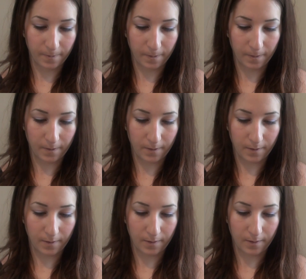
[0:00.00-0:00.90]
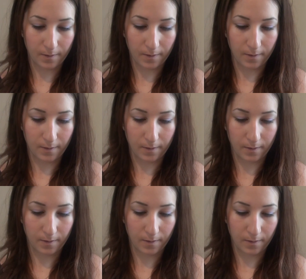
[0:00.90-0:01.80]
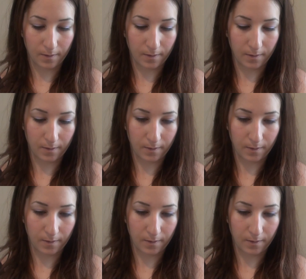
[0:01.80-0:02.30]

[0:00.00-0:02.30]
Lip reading: Nothing is said.